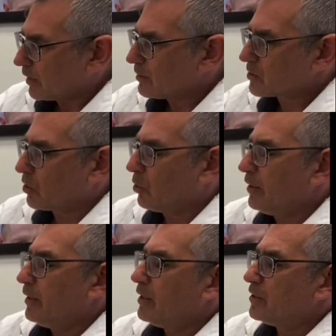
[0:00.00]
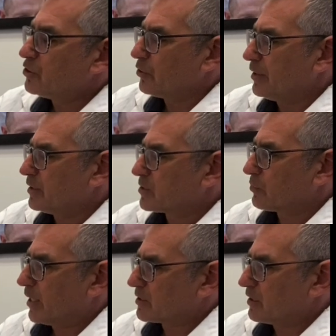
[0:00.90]
So during this
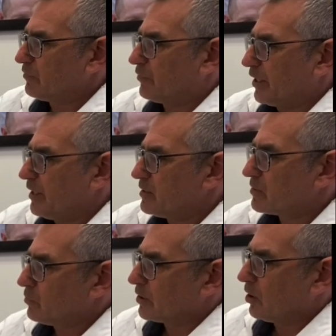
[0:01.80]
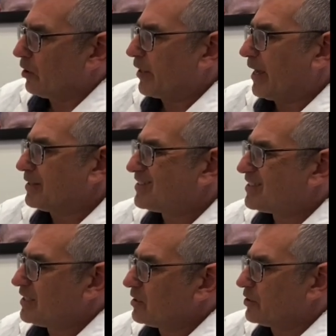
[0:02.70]
resting phase, we call that
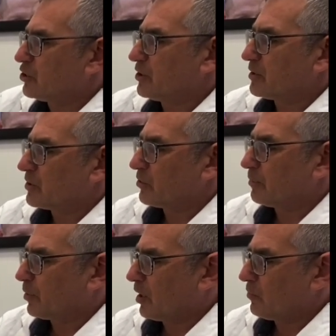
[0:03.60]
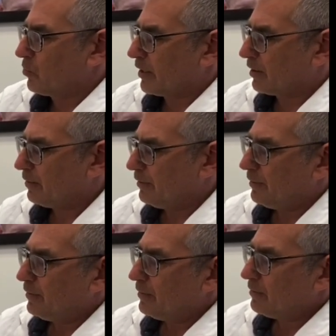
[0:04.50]
telogen. So the part where
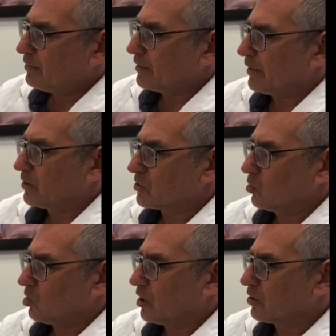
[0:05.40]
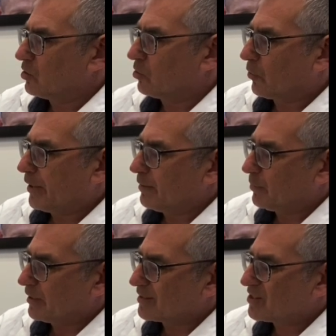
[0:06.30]
the hair is no longer growing,
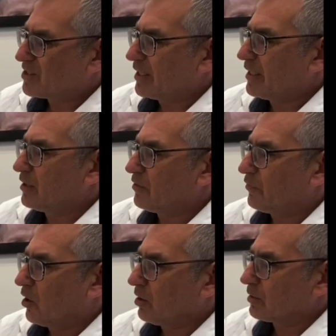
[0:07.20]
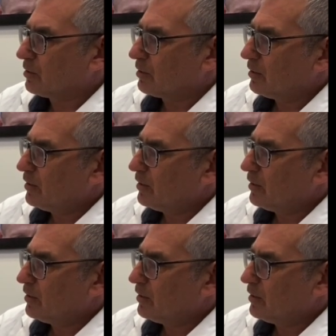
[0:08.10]
but it's sitting in the follicle,